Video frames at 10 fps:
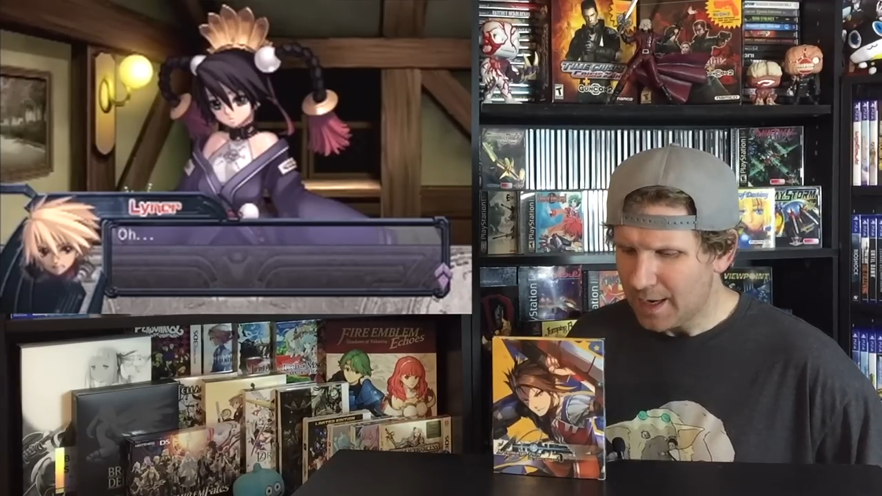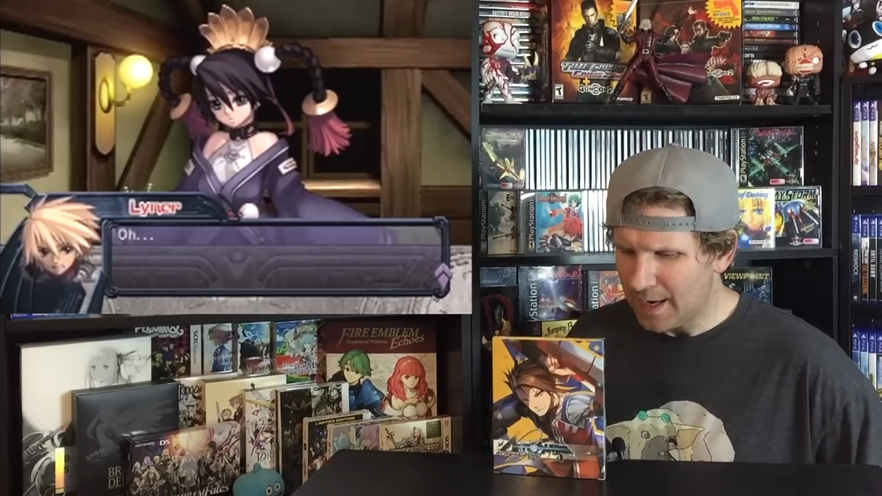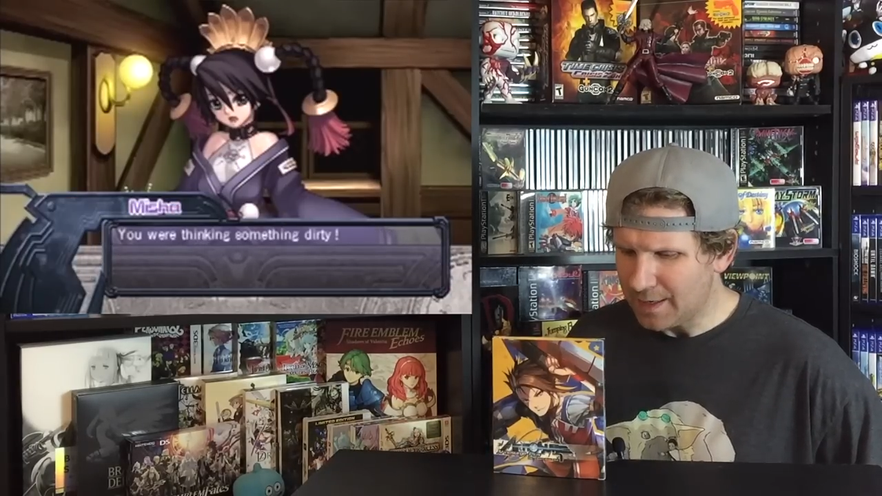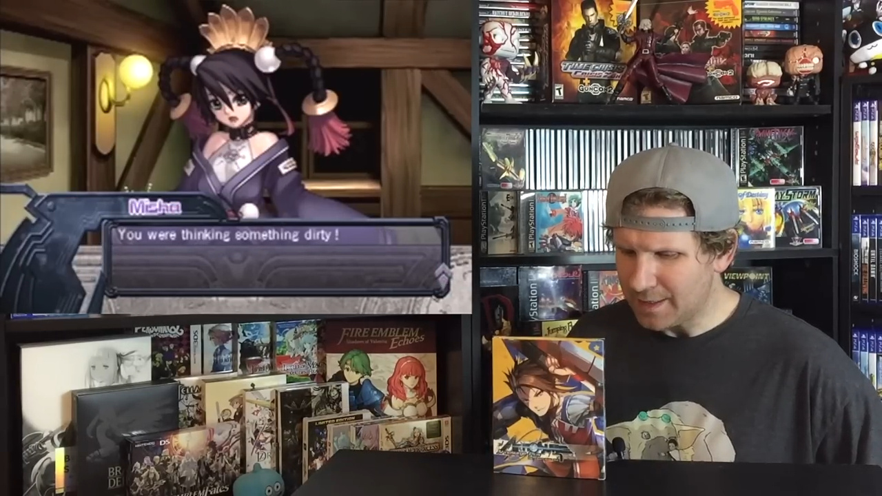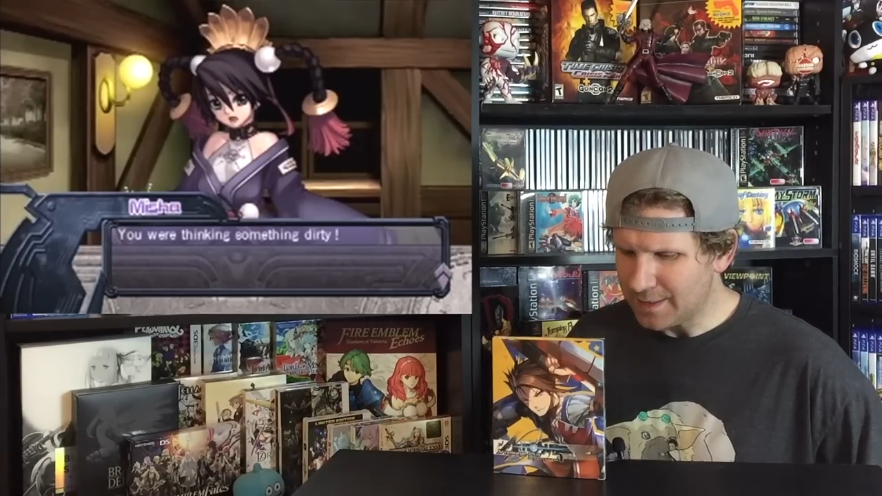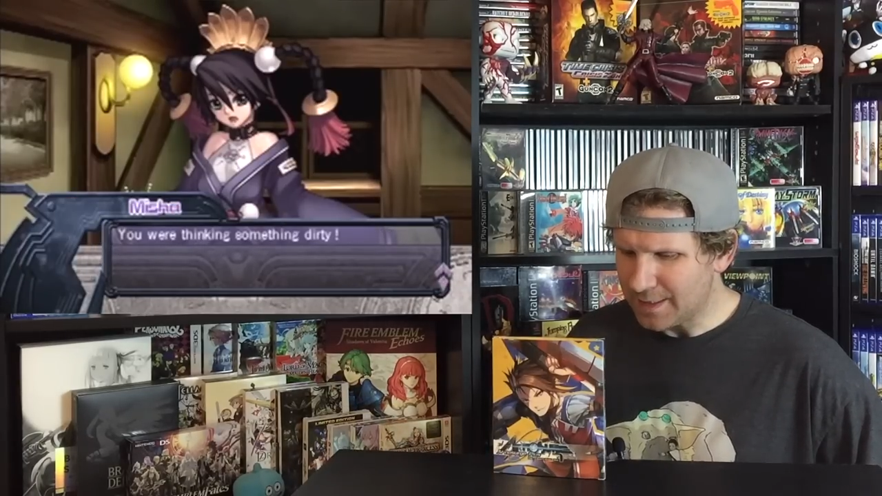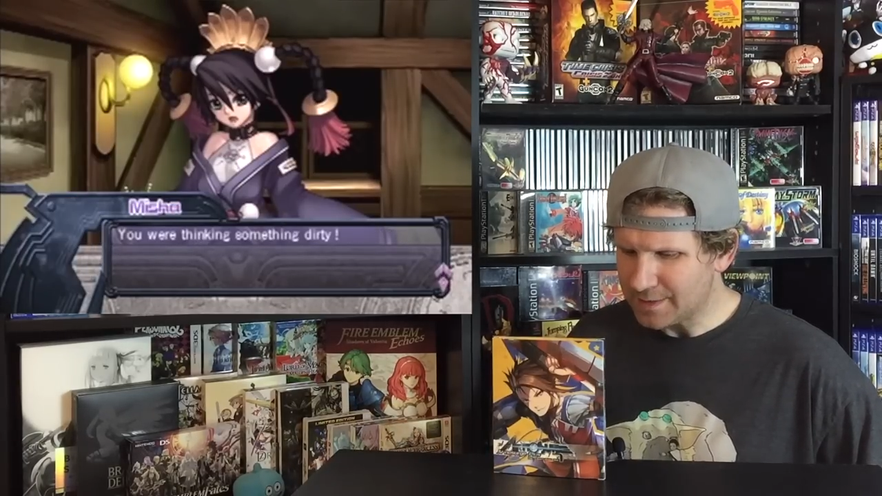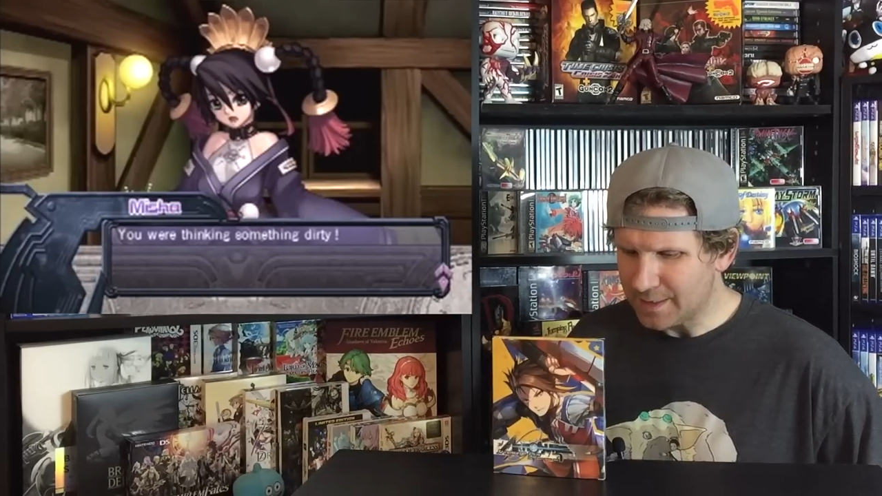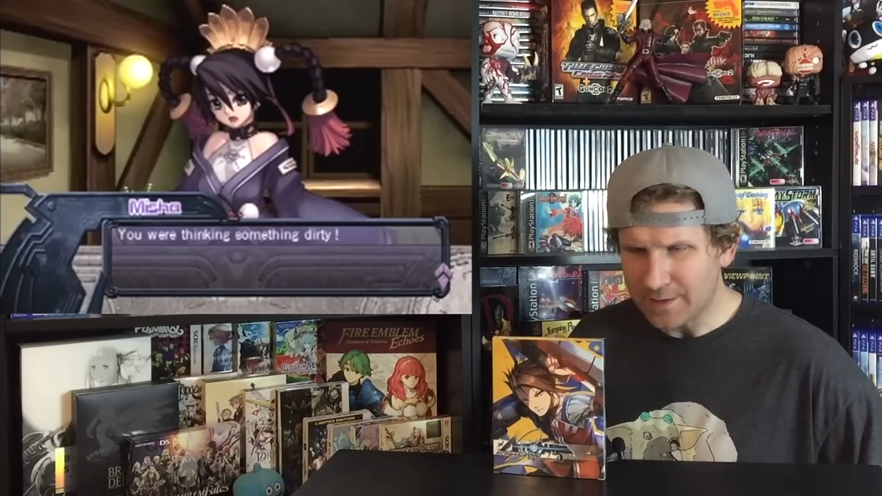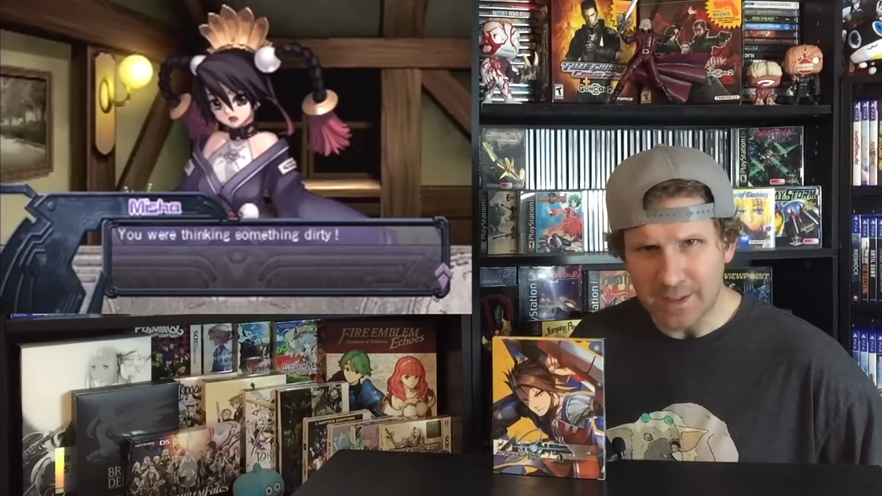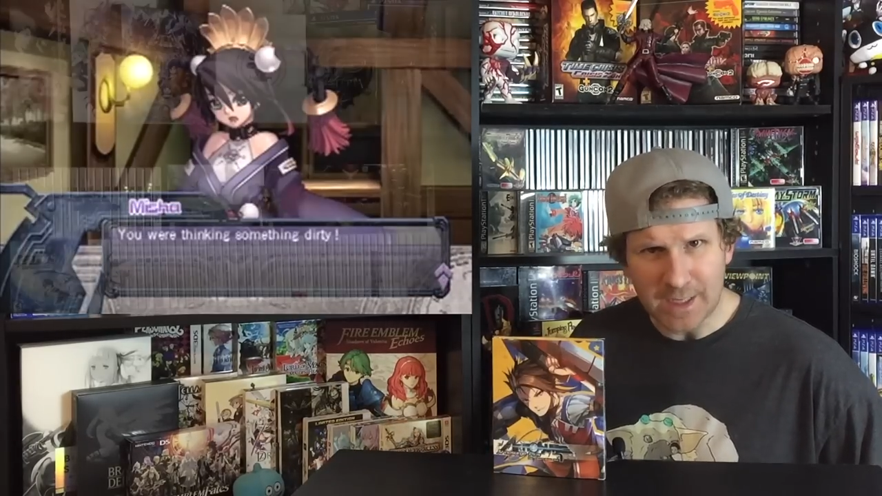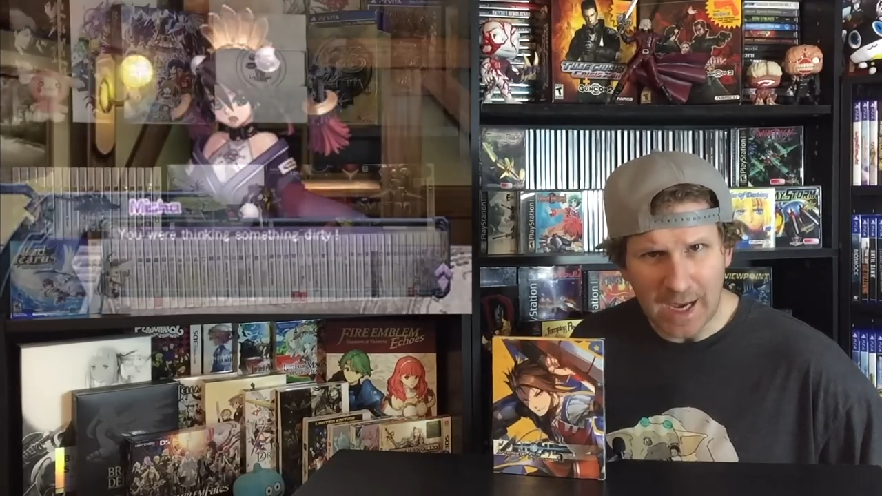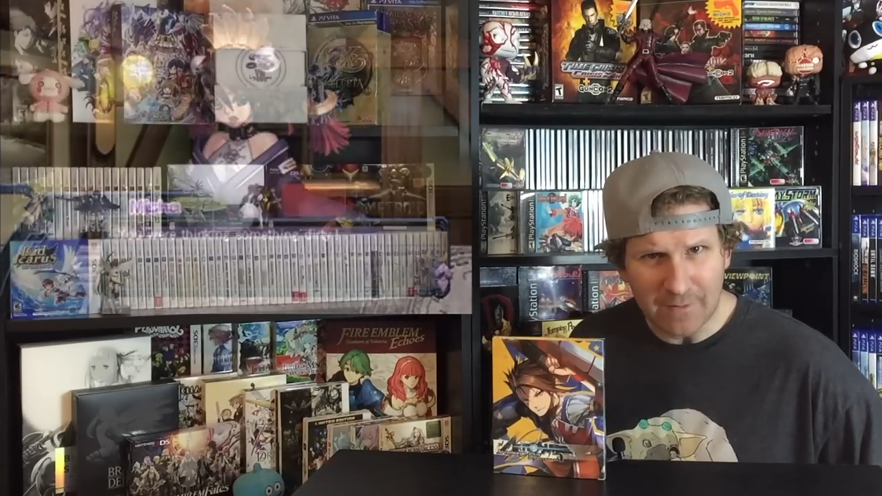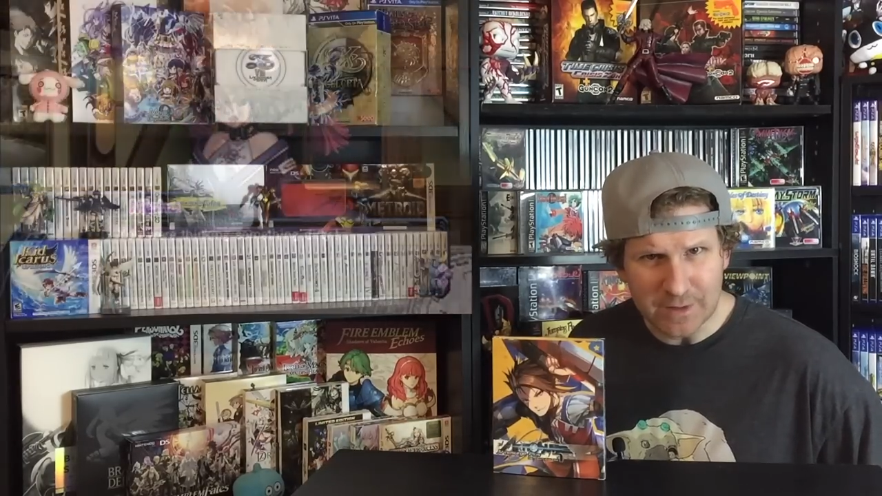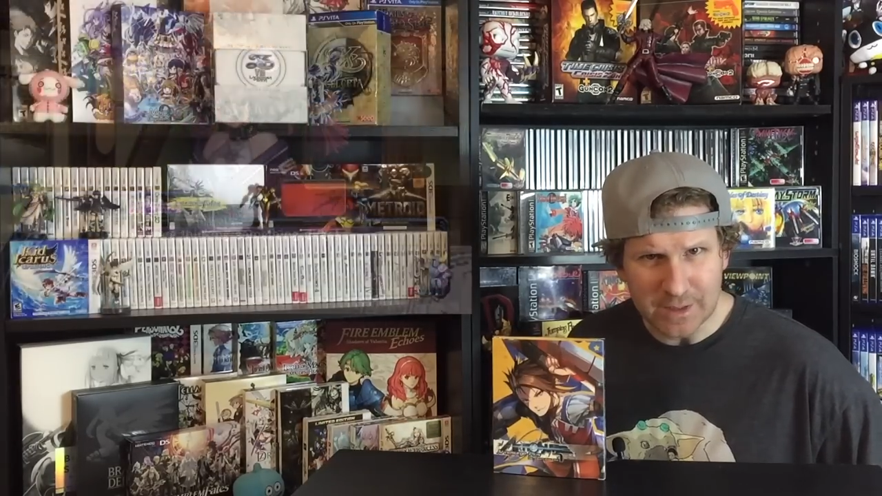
and it is in the dive